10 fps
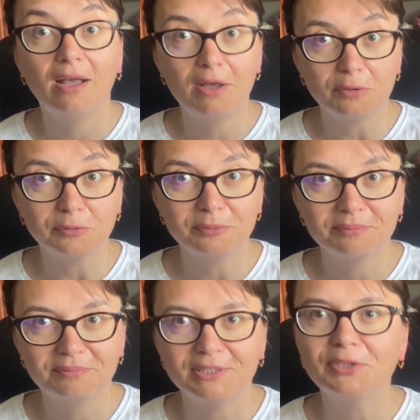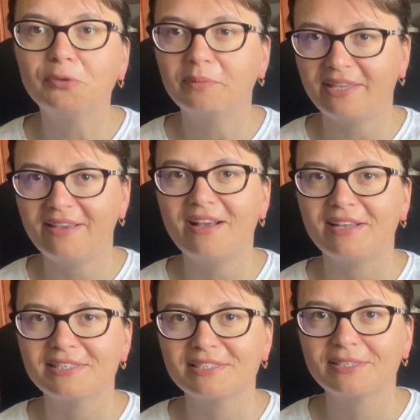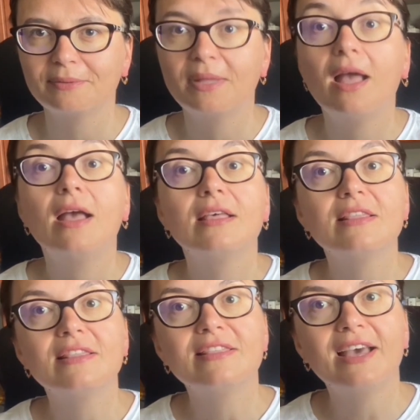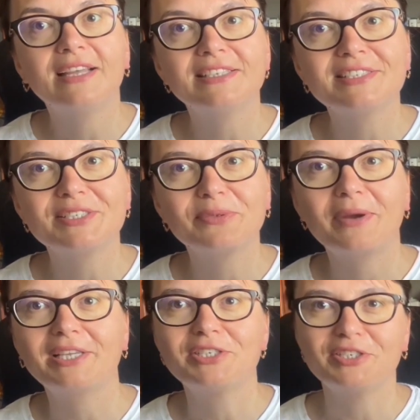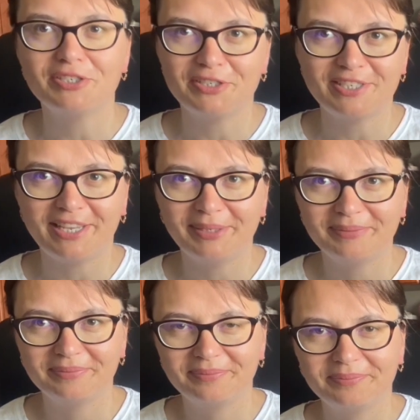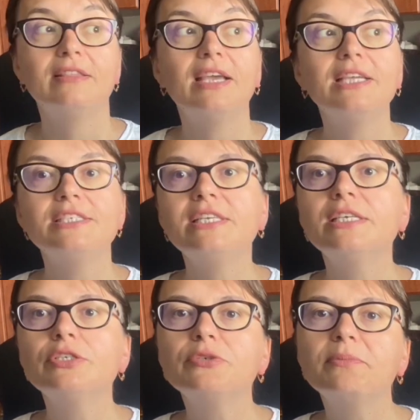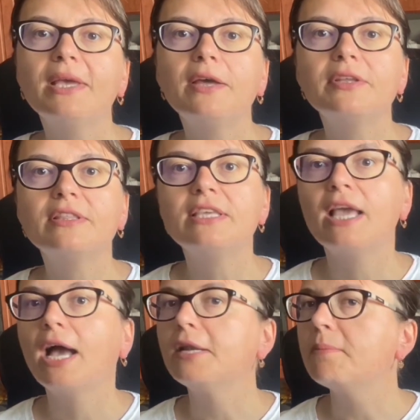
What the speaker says: How, you may ask? That is the question today. The idea to marry the